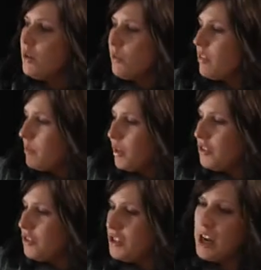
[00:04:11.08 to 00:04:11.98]
with a
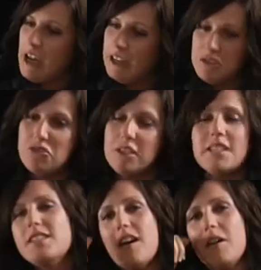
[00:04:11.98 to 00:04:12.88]
bunch of jagged tree
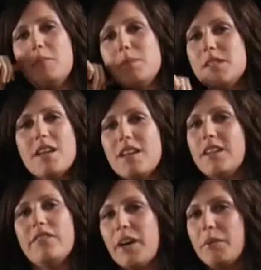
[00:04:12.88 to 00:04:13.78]
stumps, and
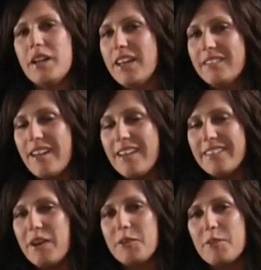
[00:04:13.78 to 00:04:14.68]
if I would have hit
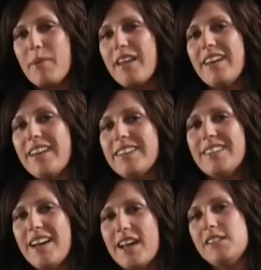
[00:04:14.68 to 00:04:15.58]
that, that would have been it.
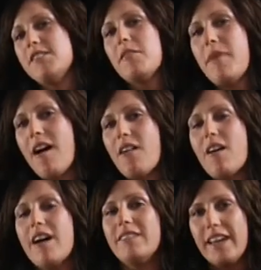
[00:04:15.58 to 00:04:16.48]
And somehow
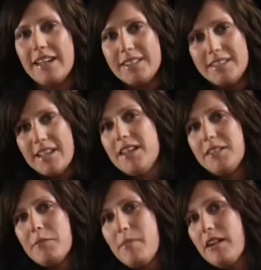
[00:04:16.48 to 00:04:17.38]
I landed dead
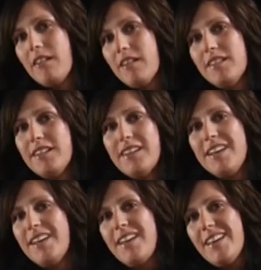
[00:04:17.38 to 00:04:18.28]
in the middle
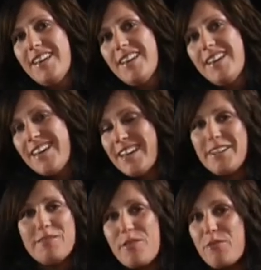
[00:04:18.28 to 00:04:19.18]

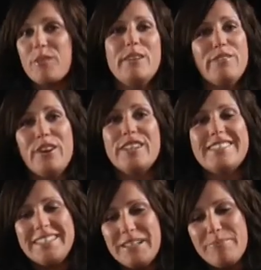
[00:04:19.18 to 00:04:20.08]
in a
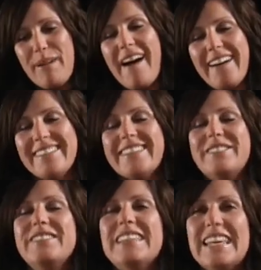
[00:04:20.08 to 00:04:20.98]
3-foot deep pile
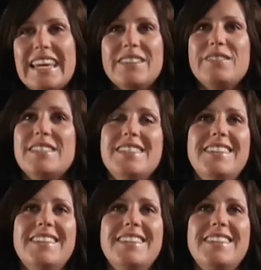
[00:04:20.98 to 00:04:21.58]
of leaves.